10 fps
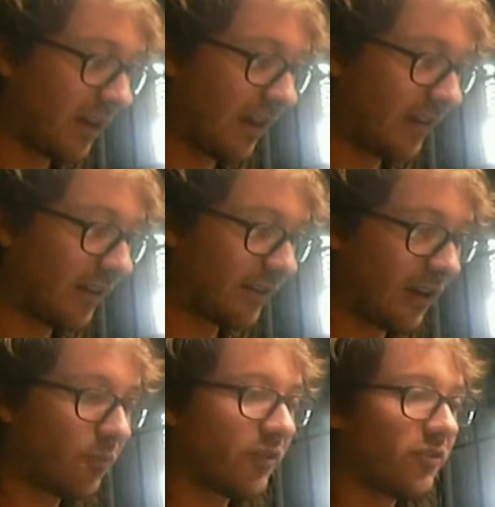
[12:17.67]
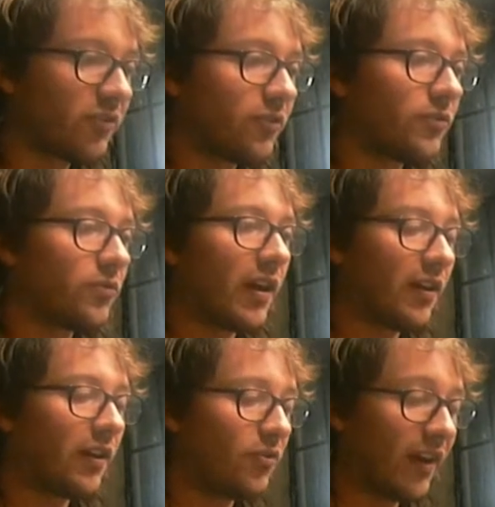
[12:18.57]
And I want to show you
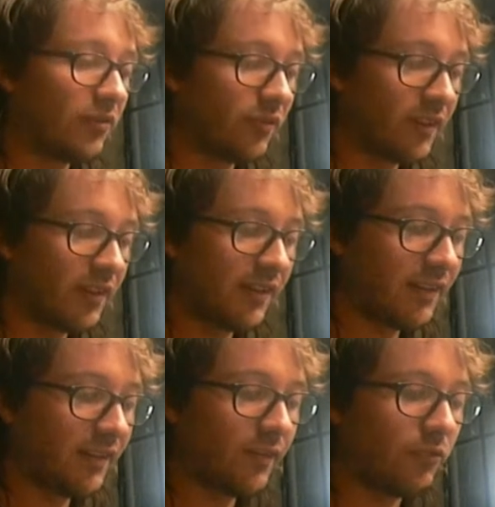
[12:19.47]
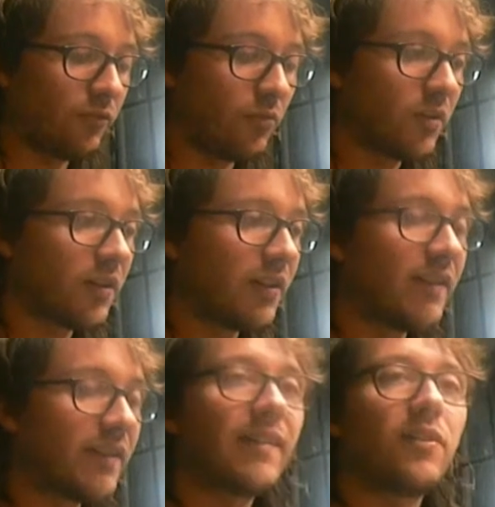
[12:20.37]
how I can use this to
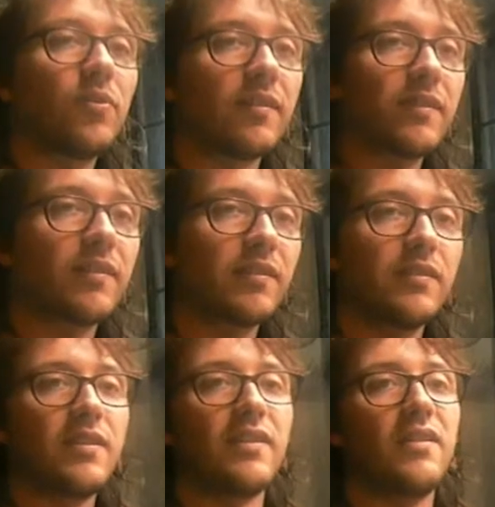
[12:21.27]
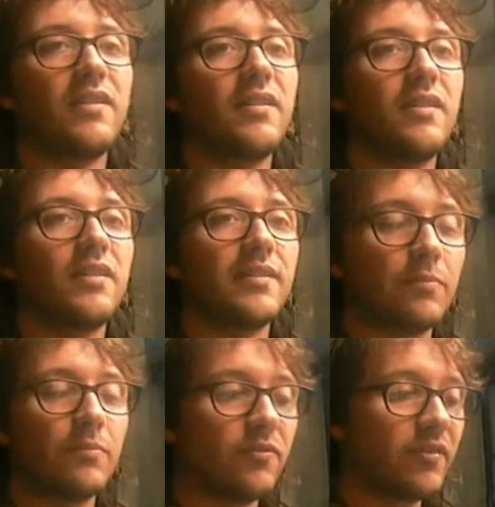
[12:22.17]
sequence
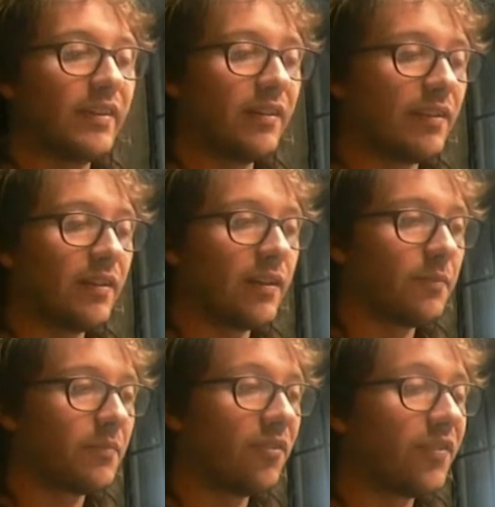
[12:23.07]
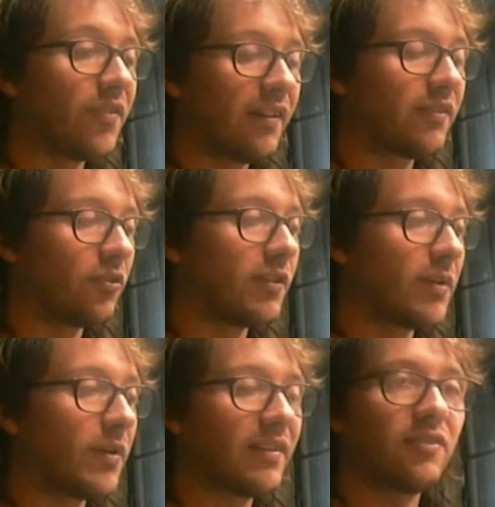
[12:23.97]
some of the effects on the
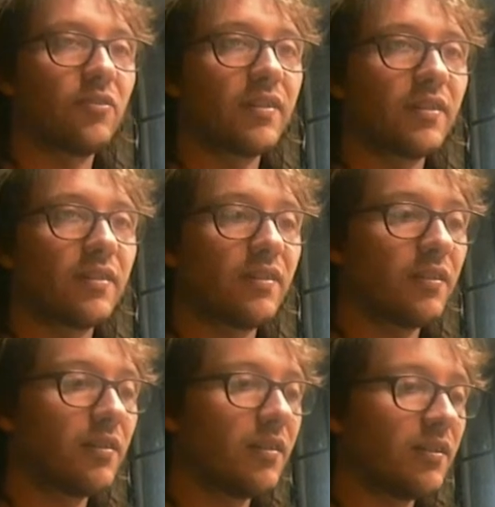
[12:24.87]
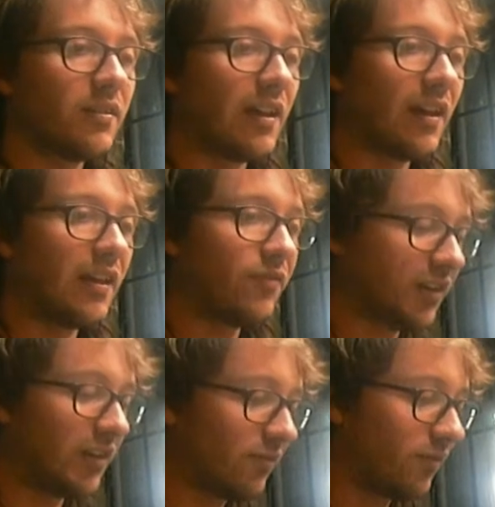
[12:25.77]
Panasonic
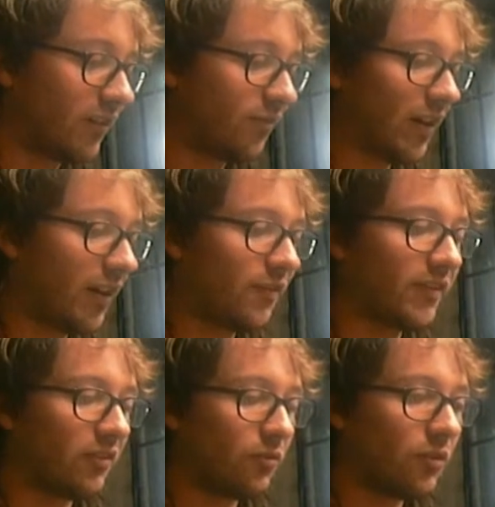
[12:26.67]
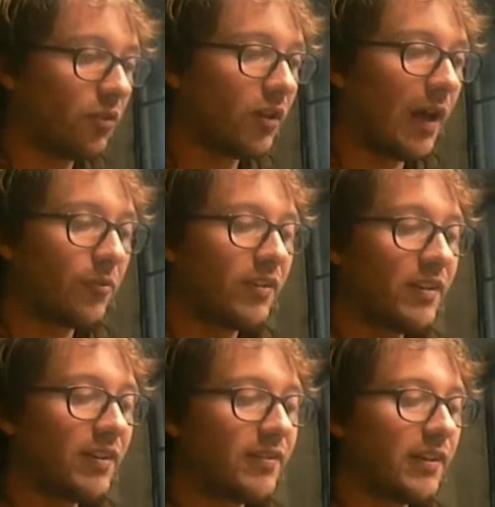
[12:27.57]
AV55. So I'm going to
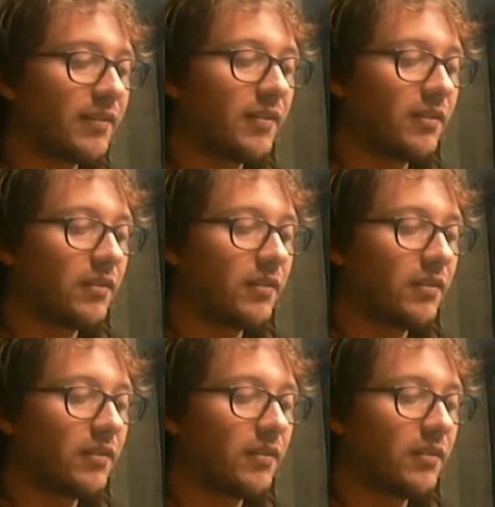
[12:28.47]
connect